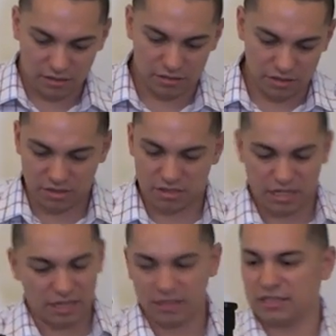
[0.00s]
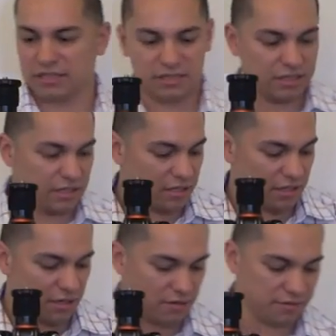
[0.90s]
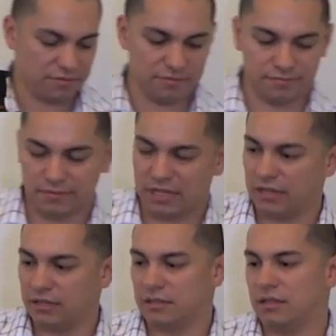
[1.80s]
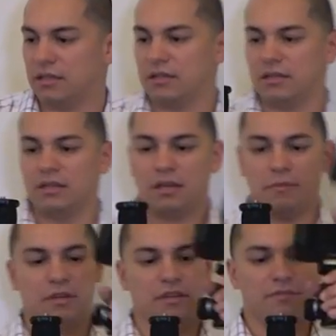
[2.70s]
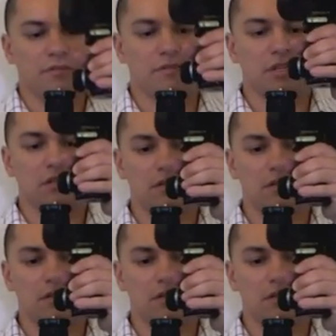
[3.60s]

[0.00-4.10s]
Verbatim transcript: just slightly extended enough. And I mean, if you take a